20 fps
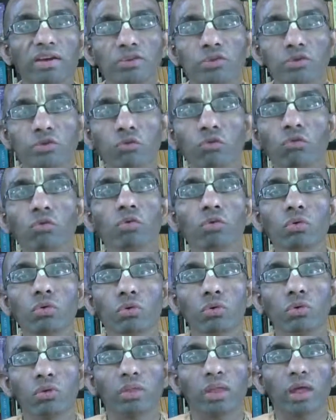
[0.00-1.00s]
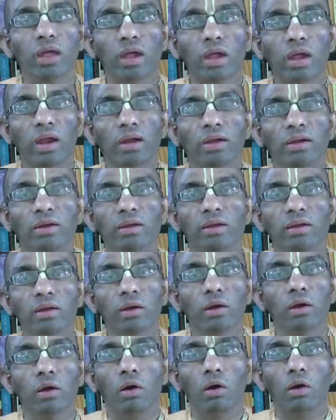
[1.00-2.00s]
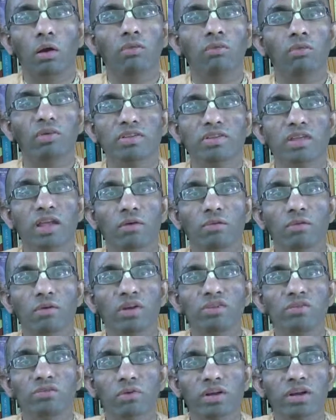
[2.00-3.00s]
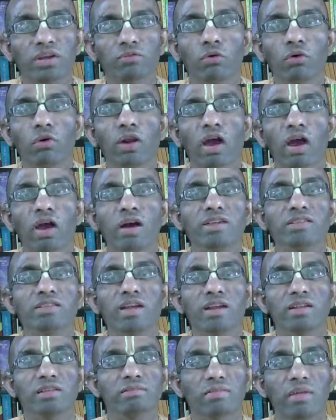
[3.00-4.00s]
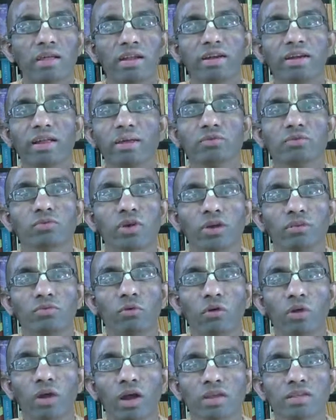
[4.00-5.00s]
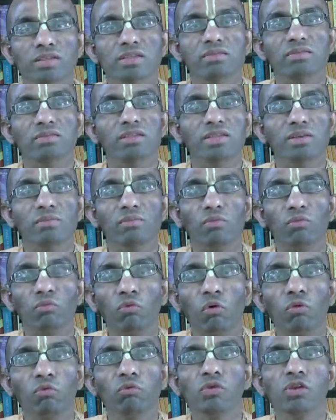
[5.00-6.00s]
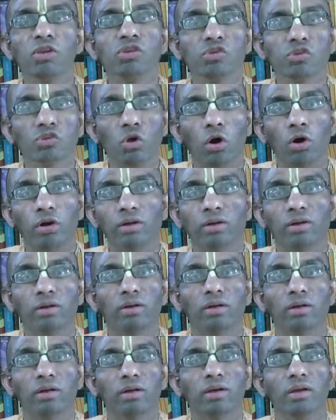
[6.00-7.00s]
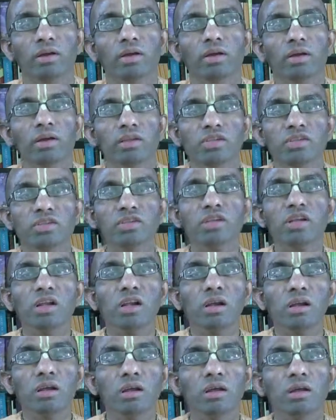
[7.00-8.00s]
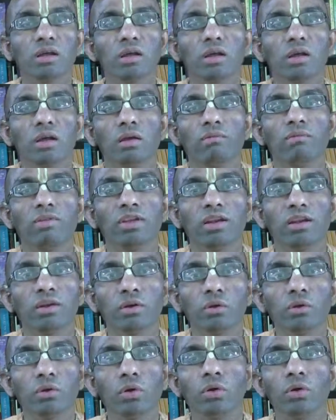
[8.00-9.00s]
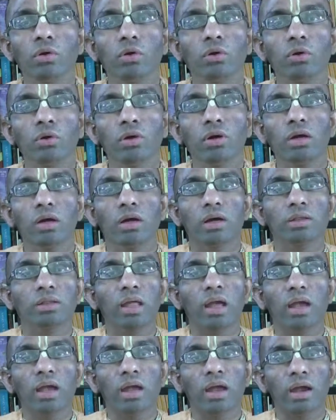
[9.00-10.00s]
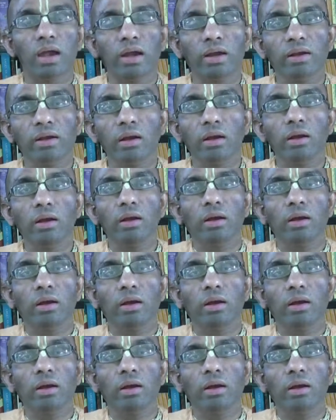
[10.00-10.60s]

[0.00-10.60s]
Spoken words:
it is true that all of us have only 24 hours and many times 24 hours seem woefully short, still we need to know that